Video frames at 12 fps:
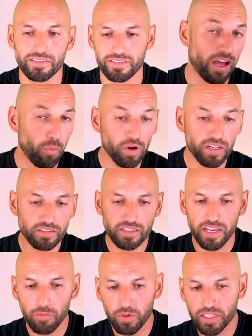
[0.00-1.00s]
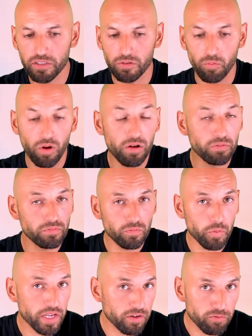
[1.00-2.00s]
Now, what else can we do? Well,
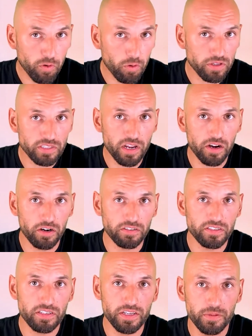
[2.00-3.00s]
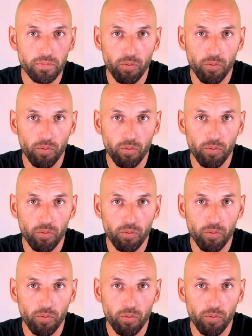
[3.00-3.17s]
we can focus on our sleep.